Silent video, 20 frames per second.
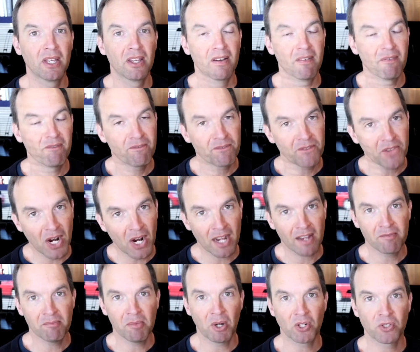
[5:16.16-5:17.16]
5
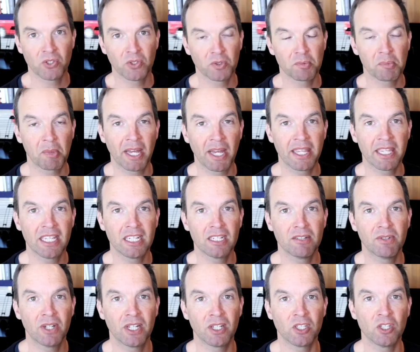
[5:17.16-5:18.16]
modules. By the end of
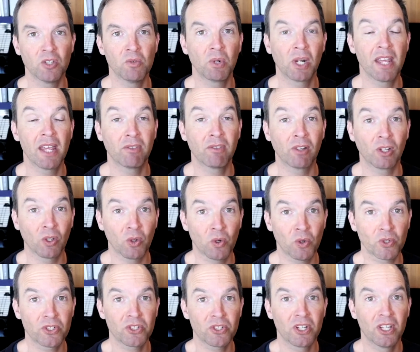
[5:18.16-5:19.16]
it, you will have
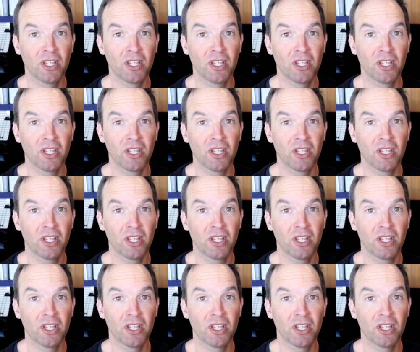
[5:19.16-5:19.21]
launched